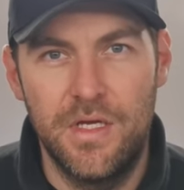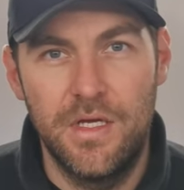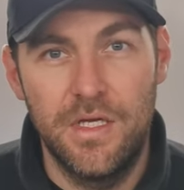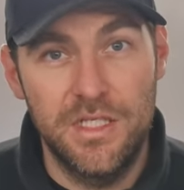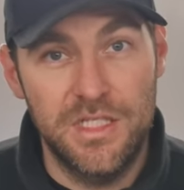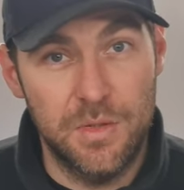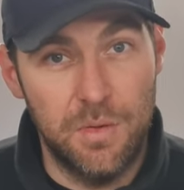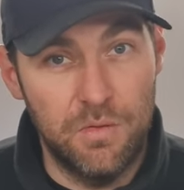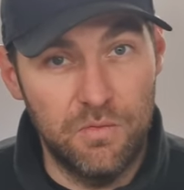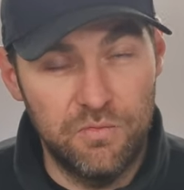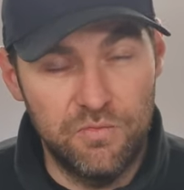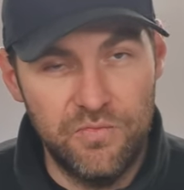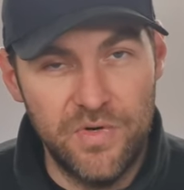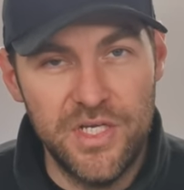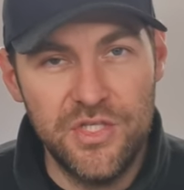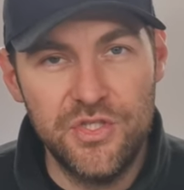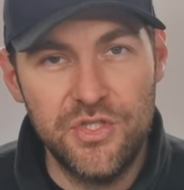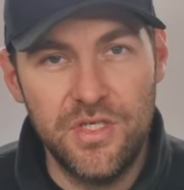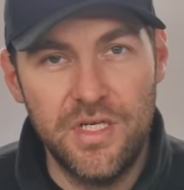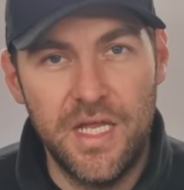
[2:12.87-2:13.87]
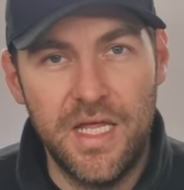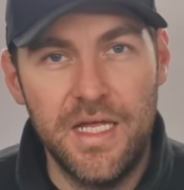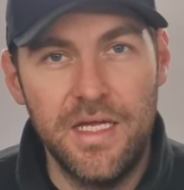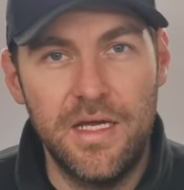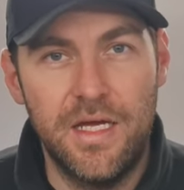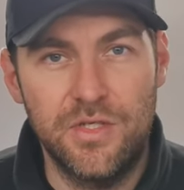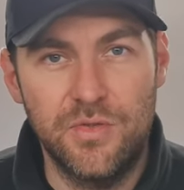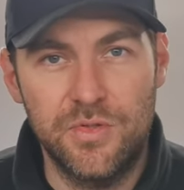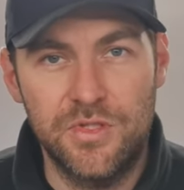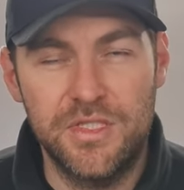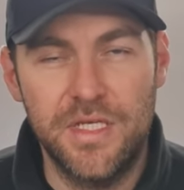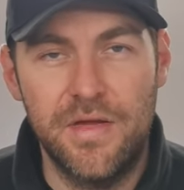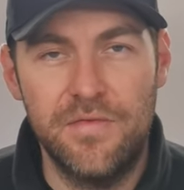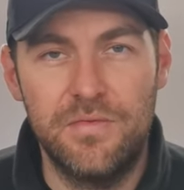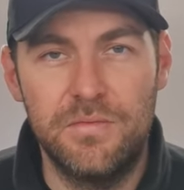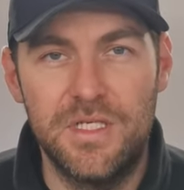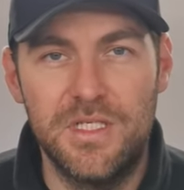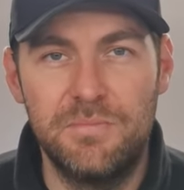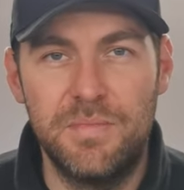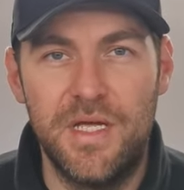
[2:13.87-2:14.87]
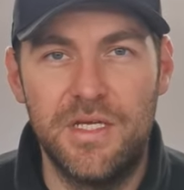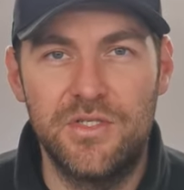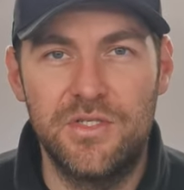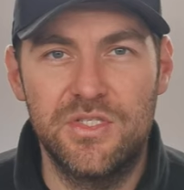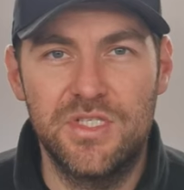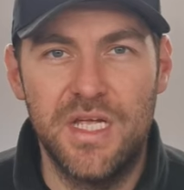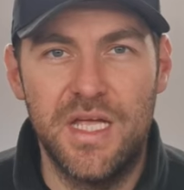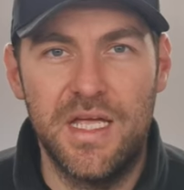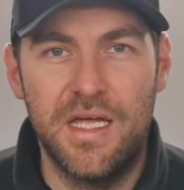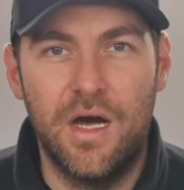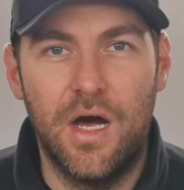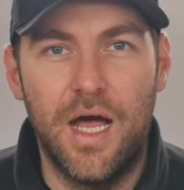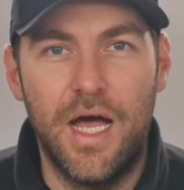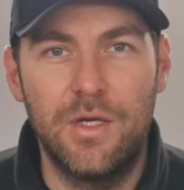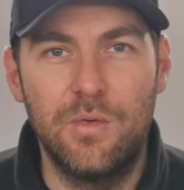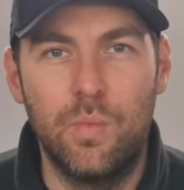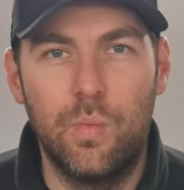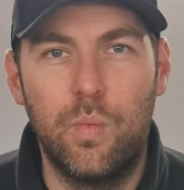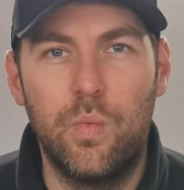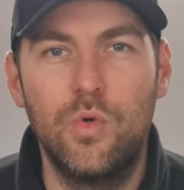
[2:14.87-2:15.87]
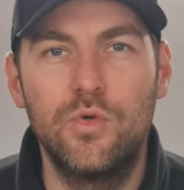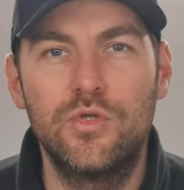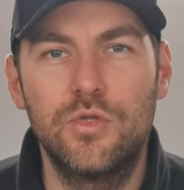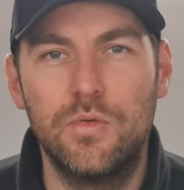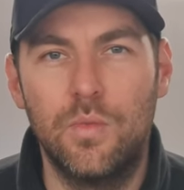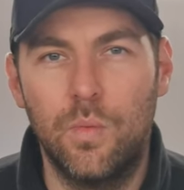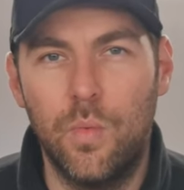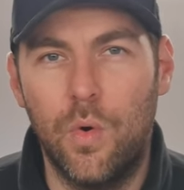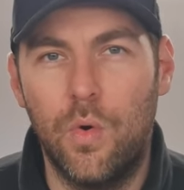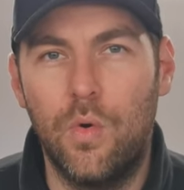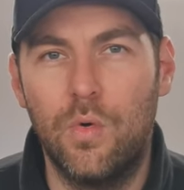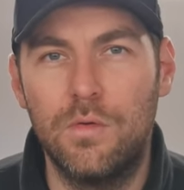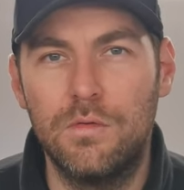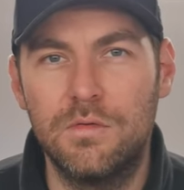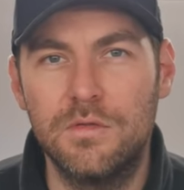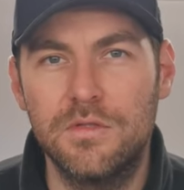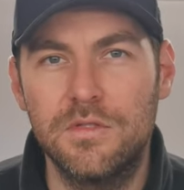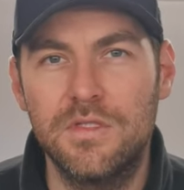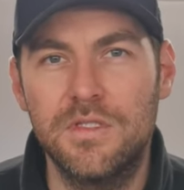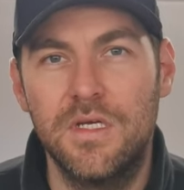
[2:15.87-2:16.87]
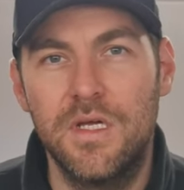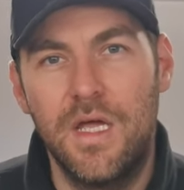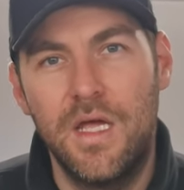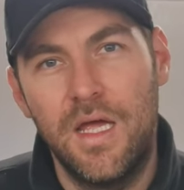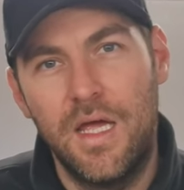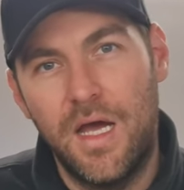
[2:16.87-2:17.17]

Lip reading: So originally, and you'll see from these pictures here, I had wooden walls,